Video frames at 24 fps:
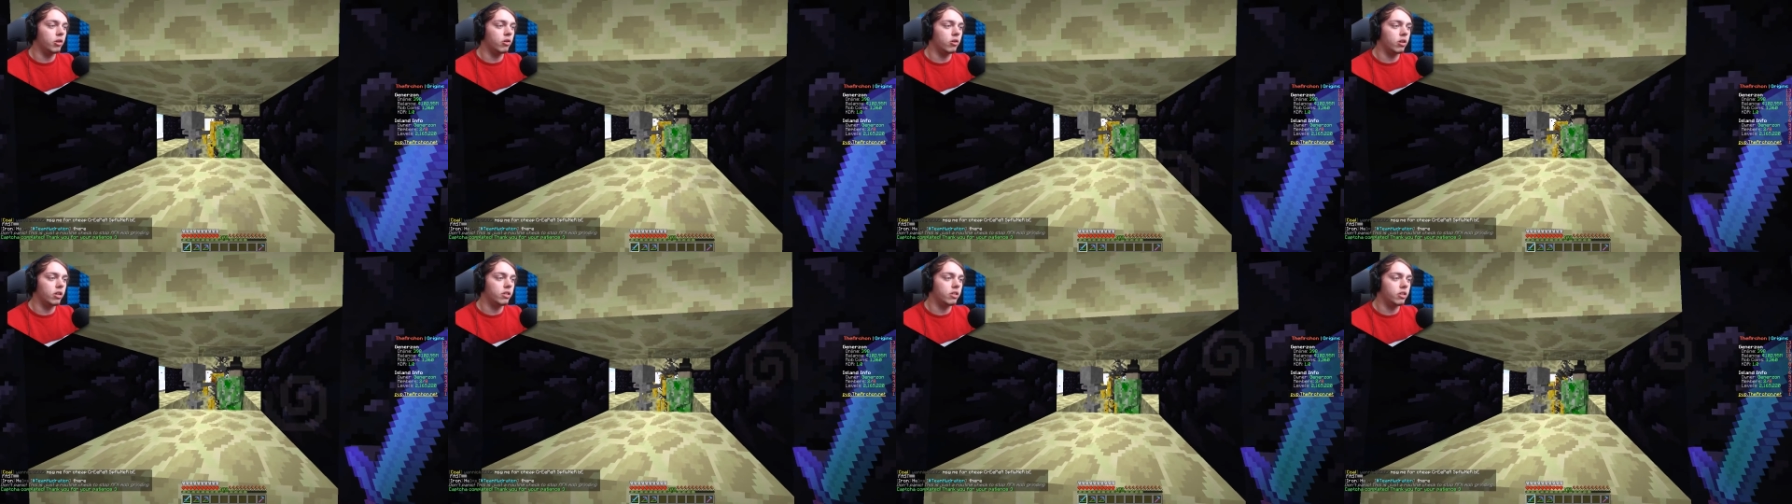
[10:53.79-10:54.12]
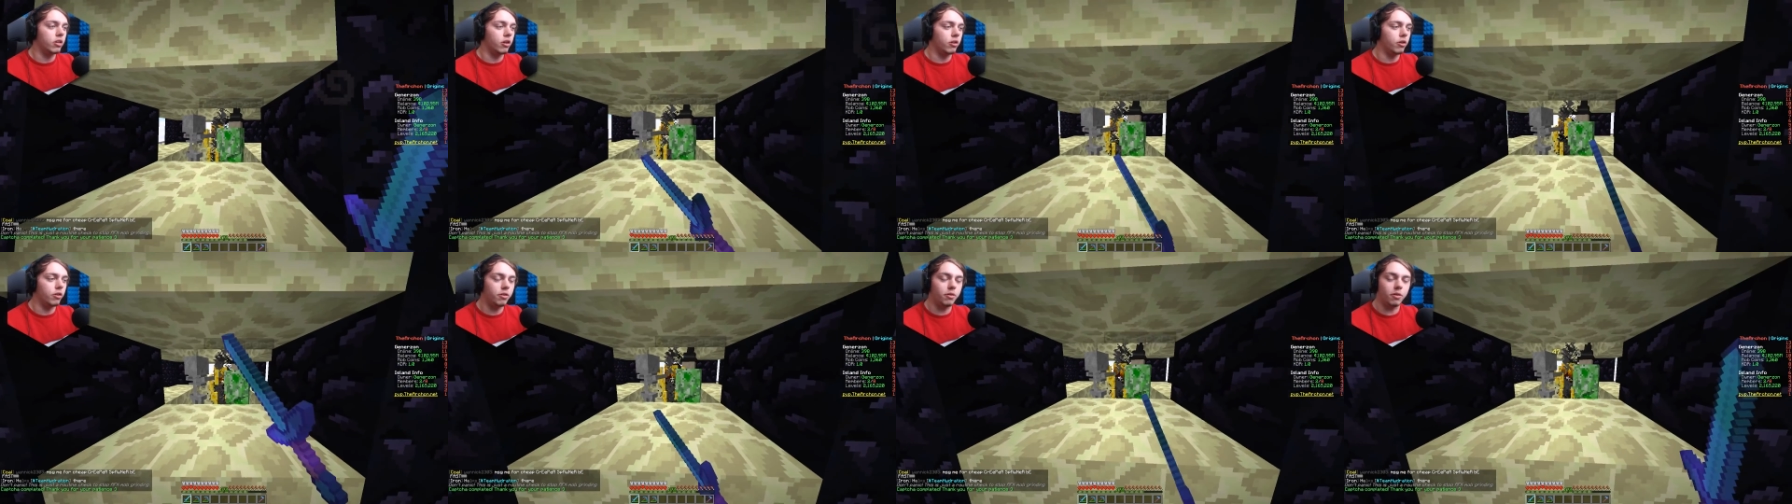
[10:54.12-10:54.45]
gotta
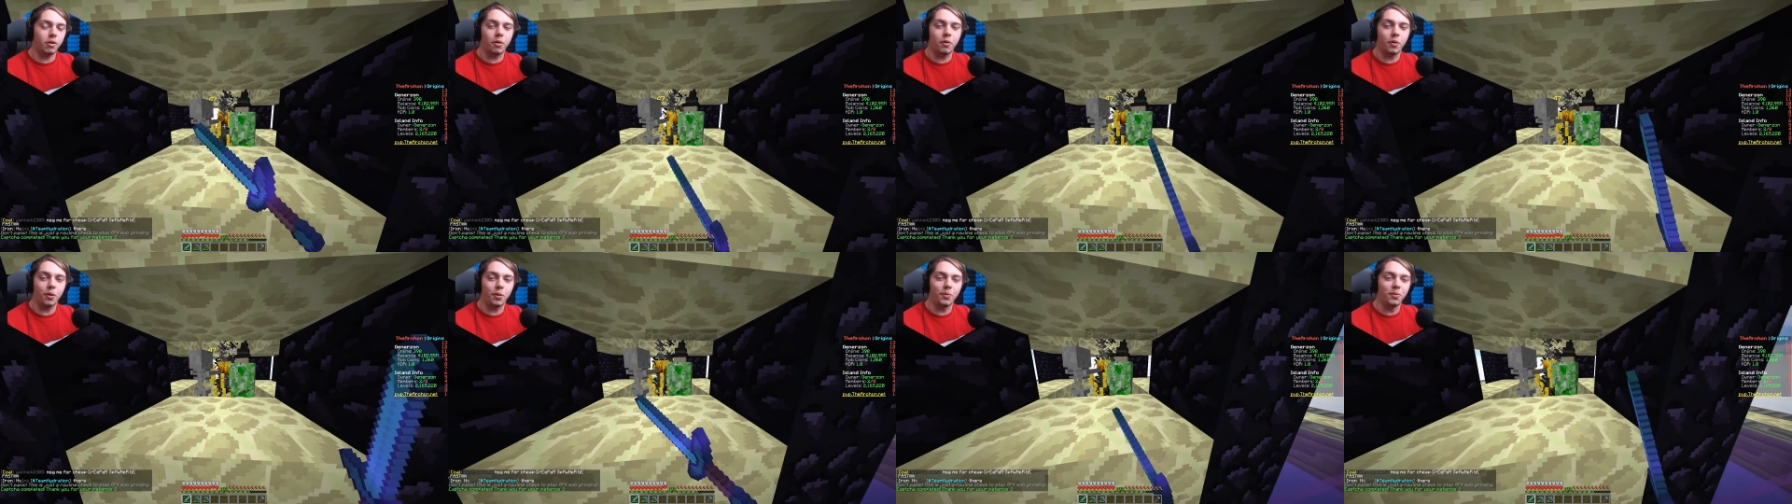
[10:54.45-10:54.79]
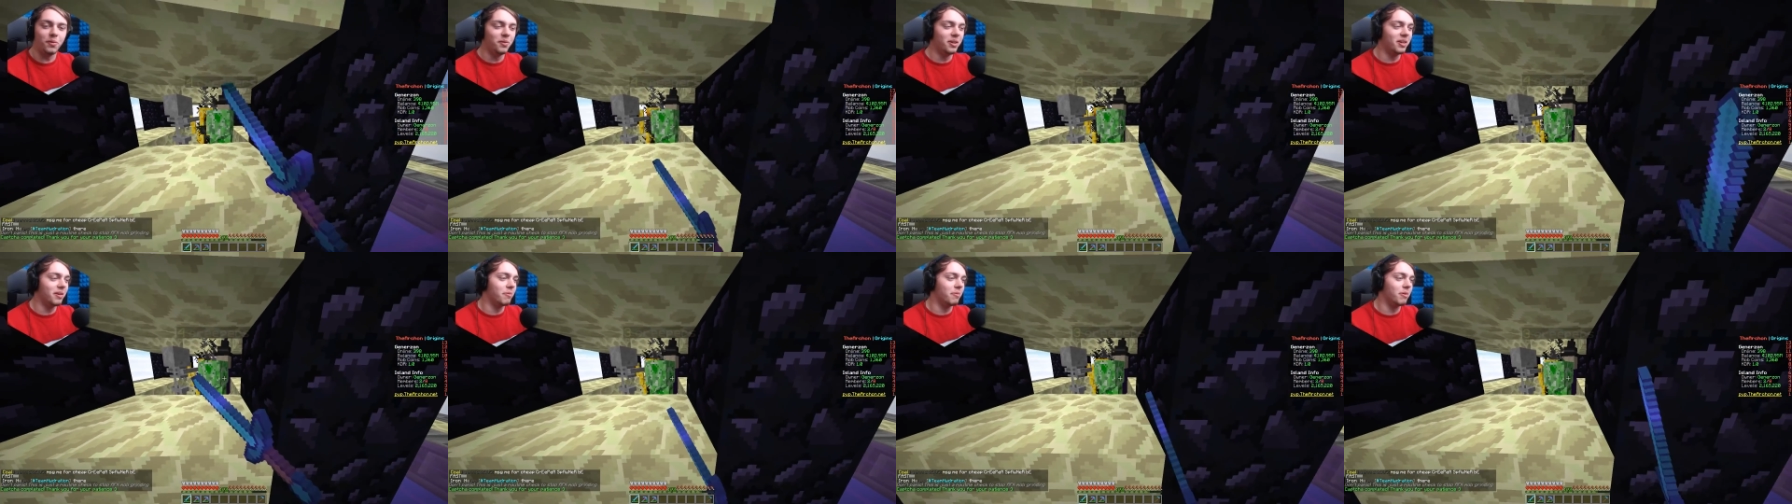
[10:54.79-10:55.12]
you know
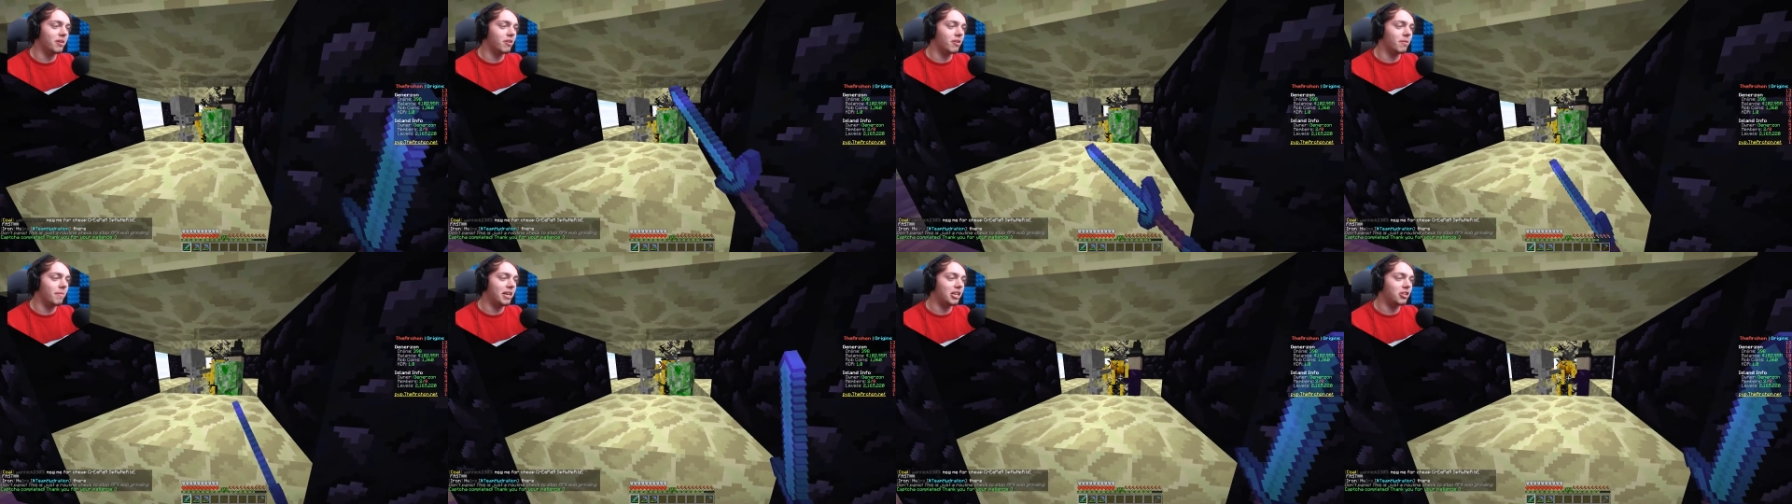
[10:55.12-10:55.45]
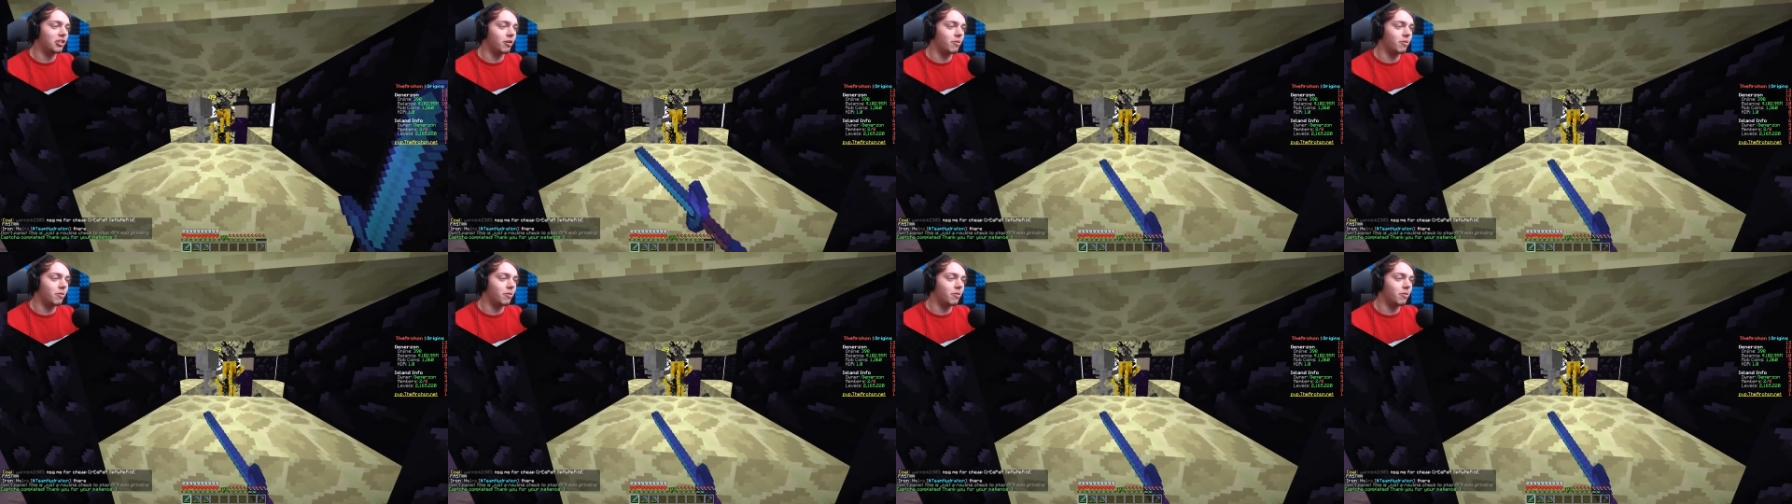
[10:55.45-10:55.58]
we, we gotta make